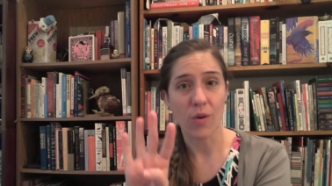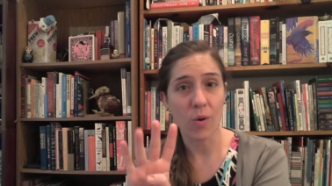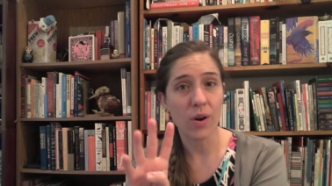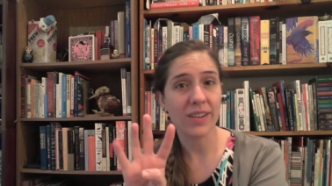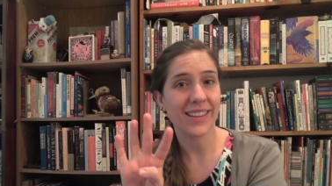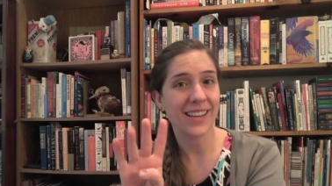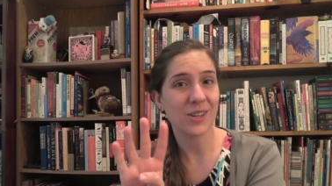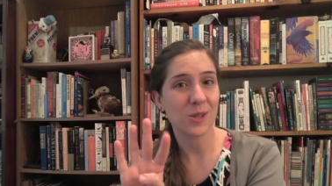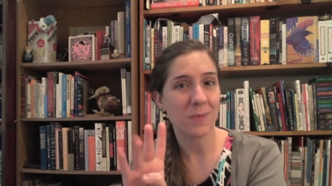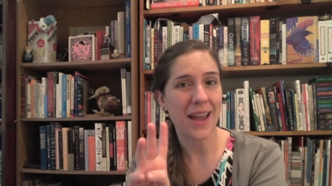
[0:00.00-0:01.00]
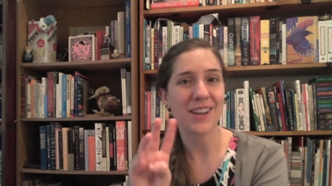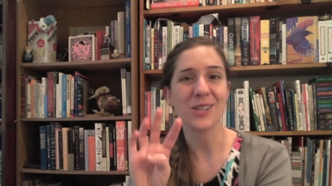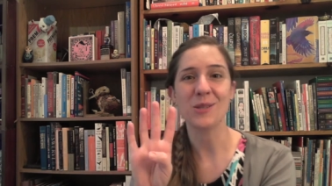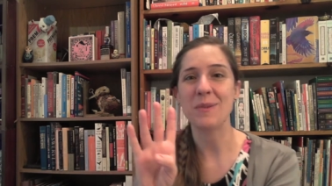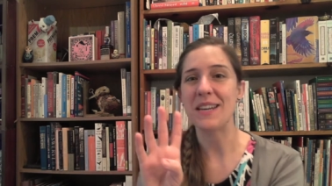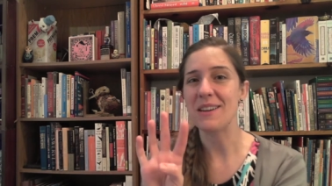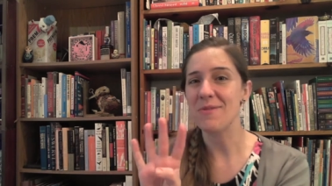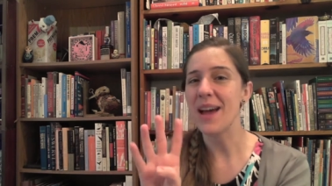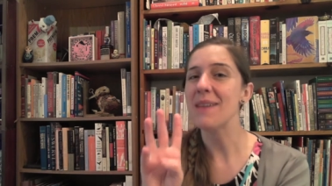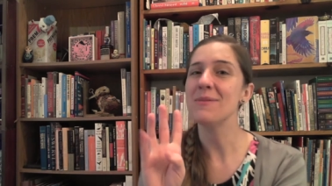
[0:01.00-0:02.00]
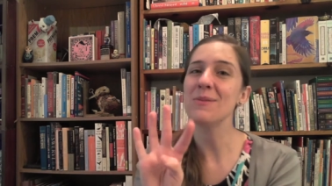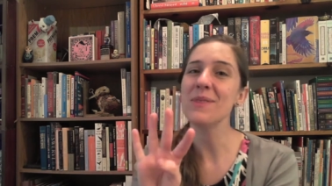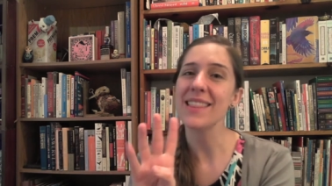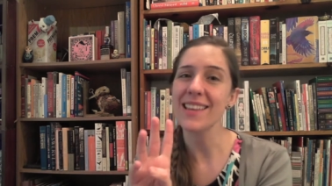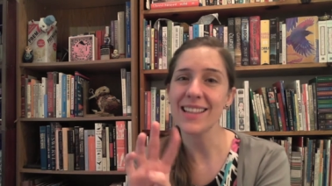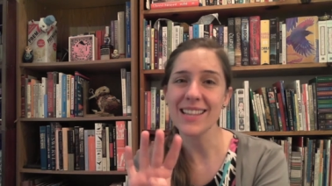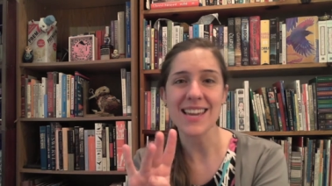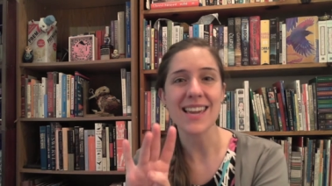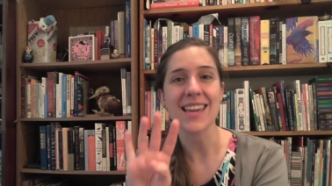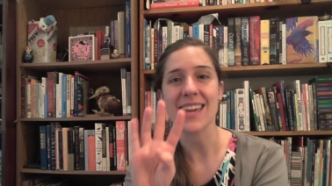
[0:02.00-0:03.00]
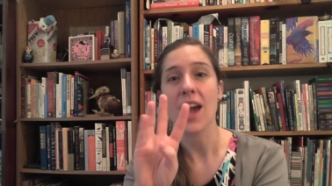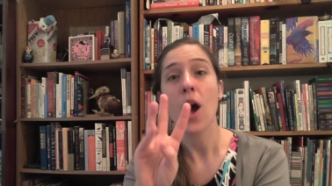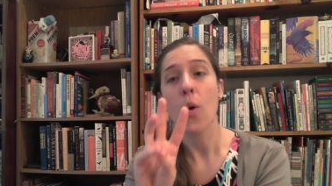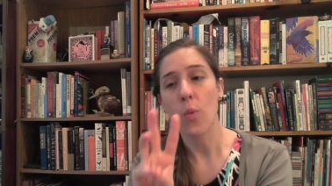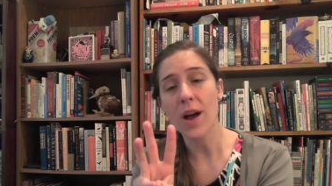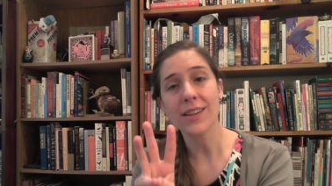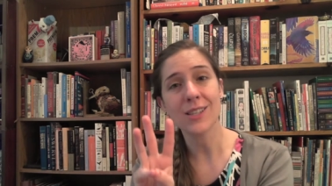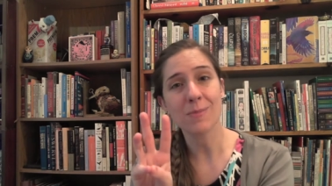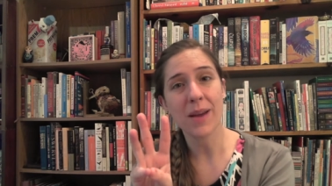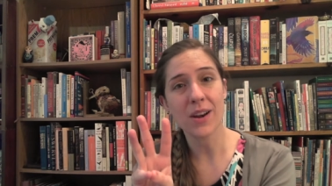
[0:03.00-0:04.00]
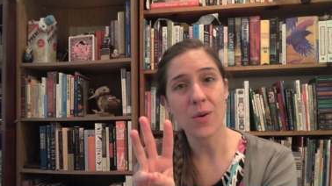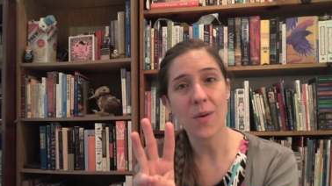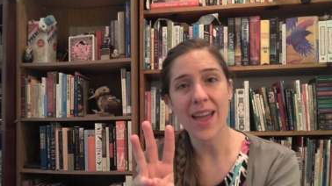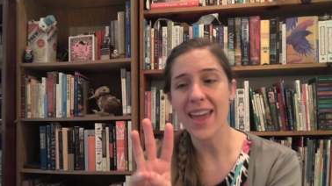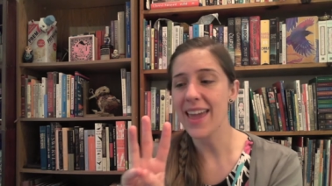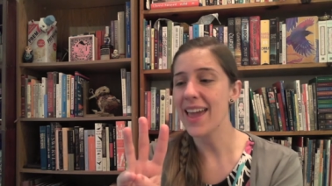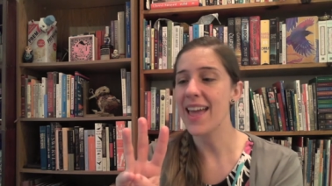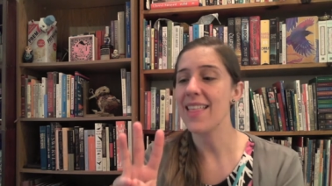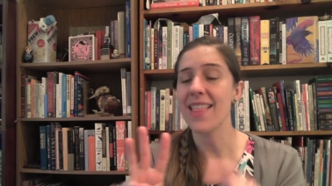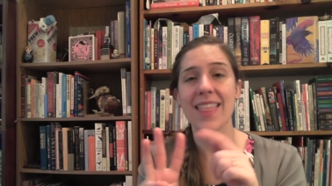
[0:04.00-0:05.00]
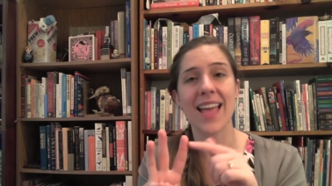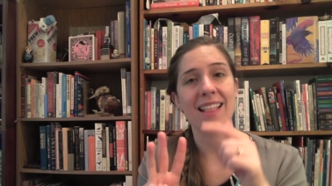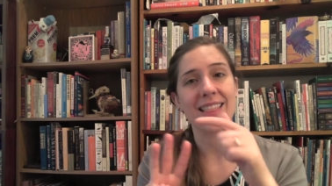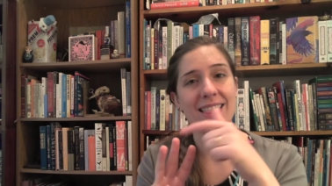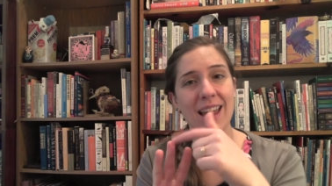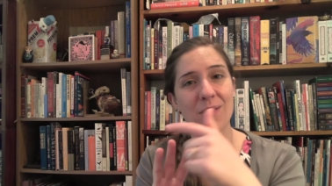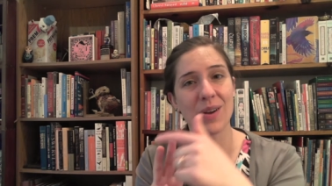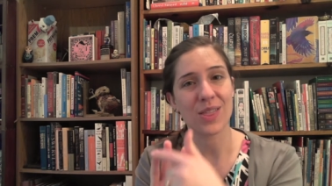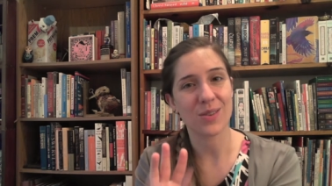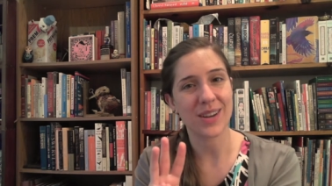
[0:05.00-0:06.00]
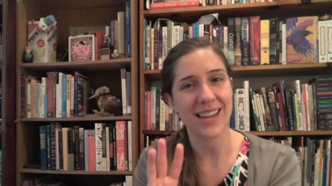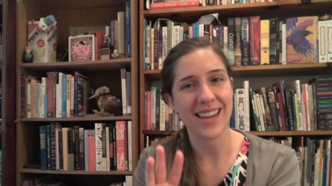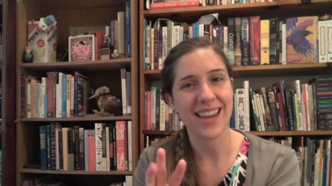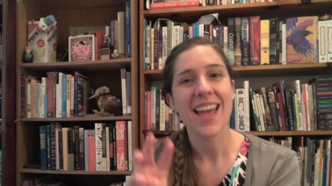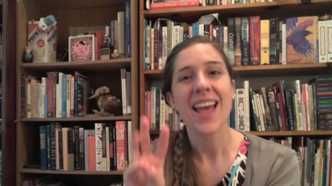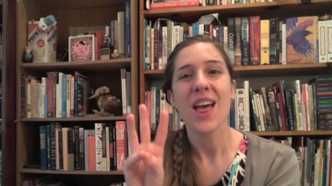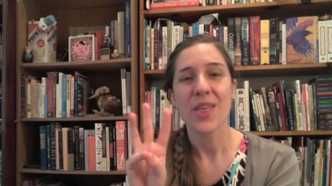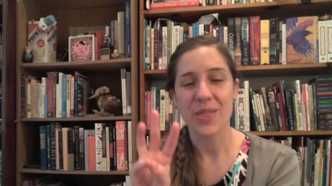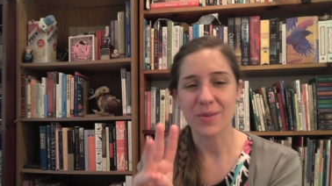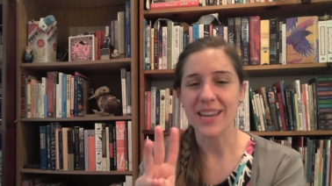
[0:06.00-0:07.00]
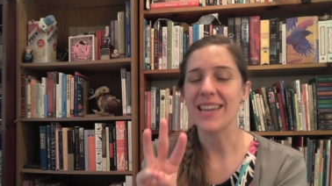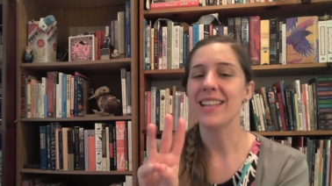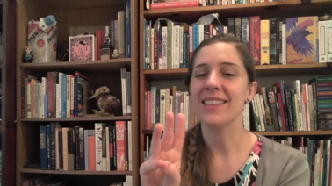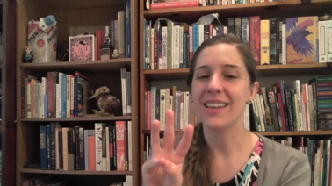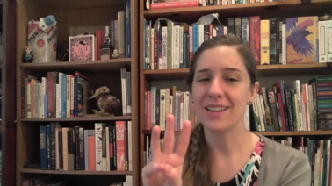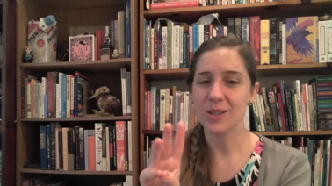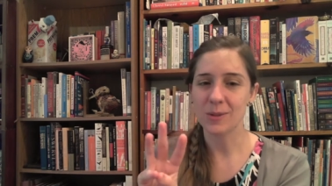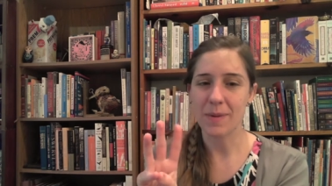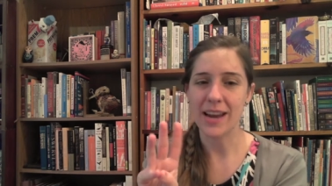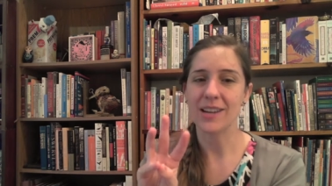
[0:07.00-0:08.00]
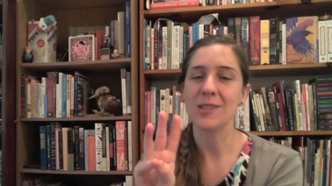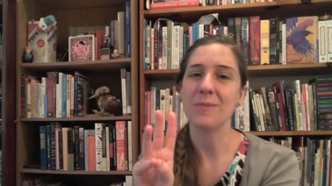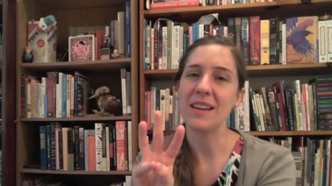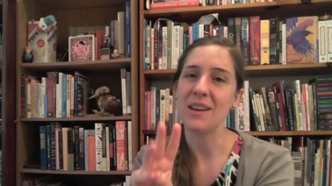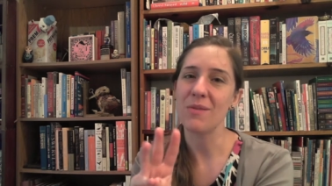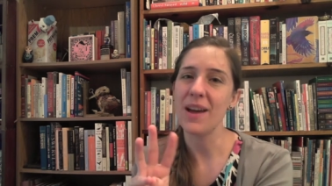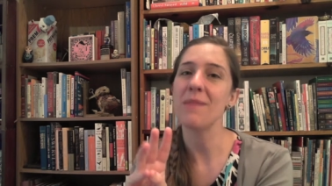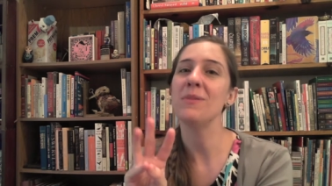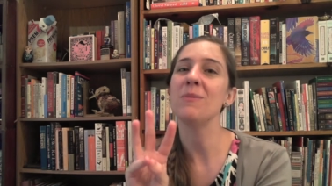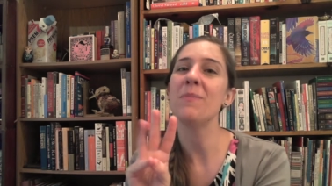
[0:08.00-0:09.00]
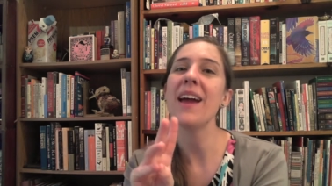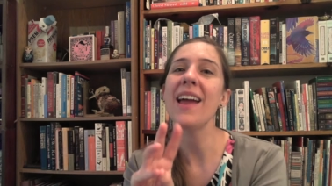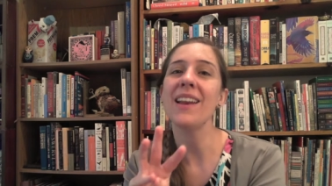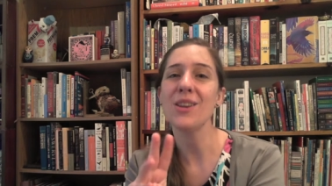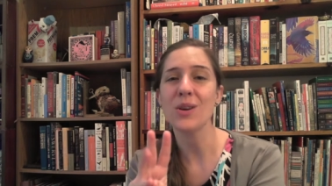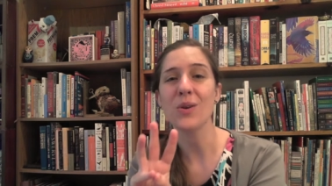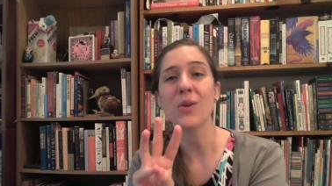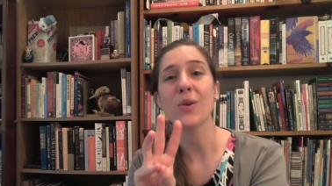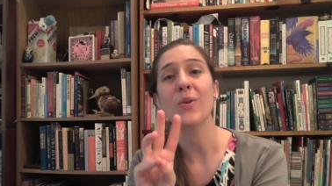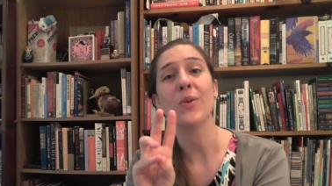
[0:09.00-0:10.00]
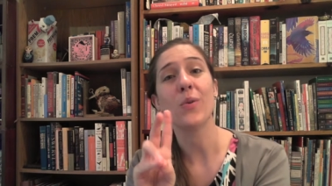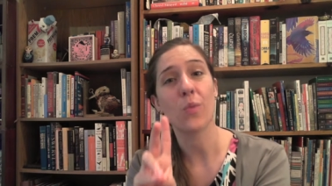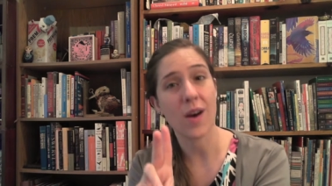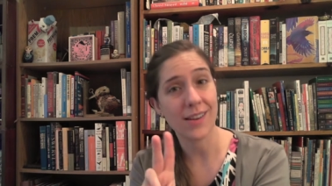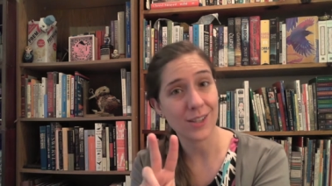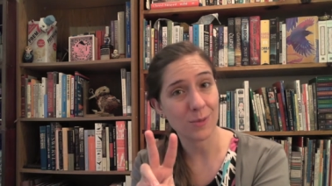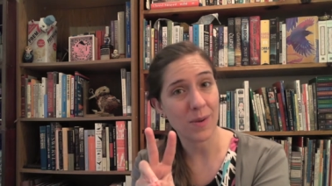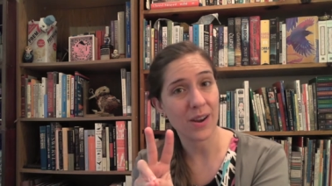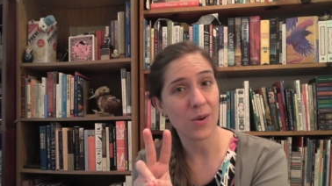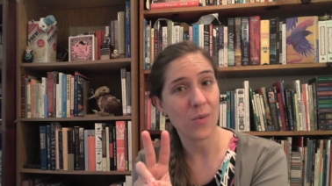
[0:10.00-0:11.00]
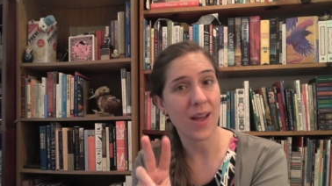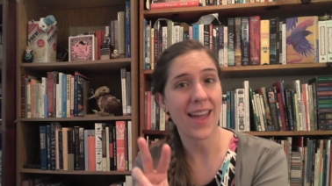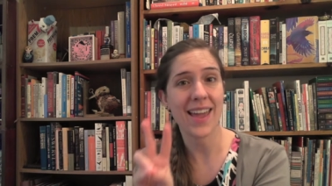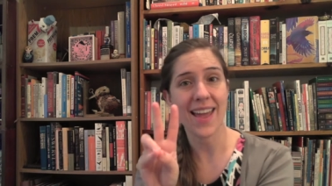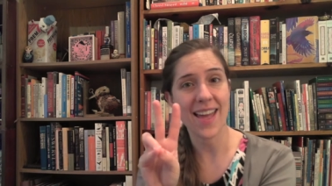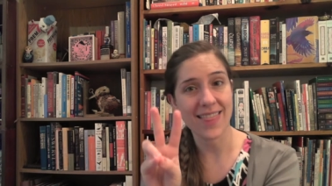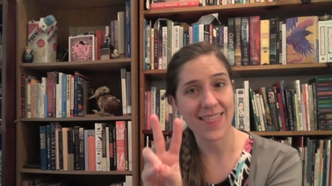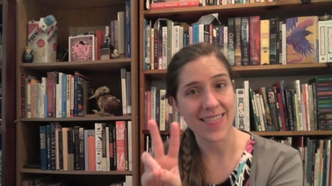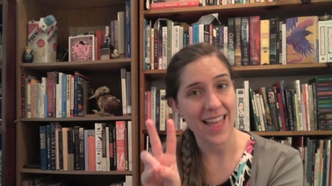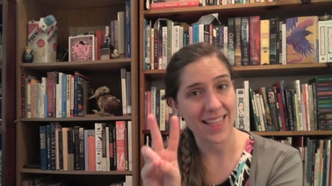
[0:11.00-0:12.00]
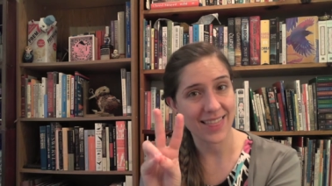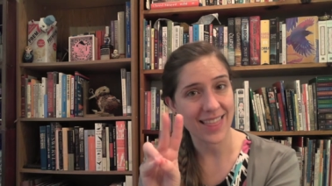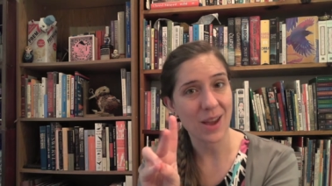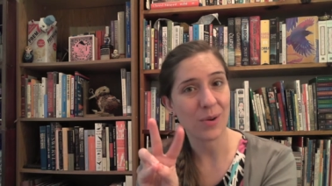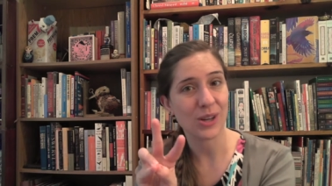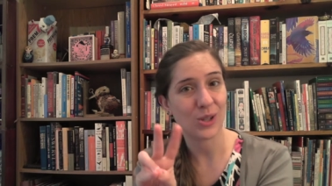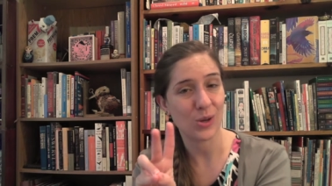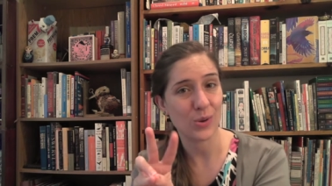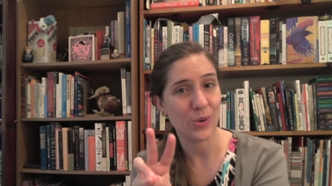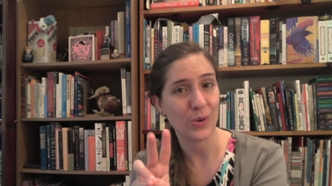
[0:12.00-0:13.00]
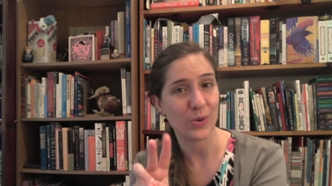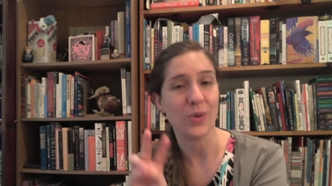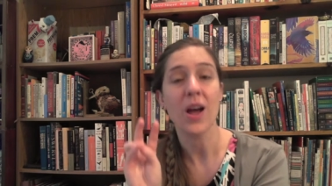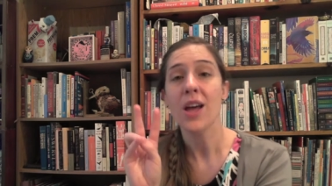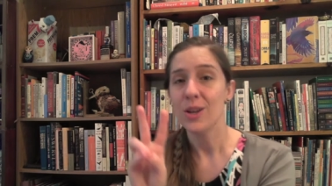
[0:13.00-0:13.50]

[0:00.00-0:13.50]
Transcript: Four little spiders spinning webs with glee. One spun away and then there were three. Three little spiders spinning webs brand new. One spun away and then there were two.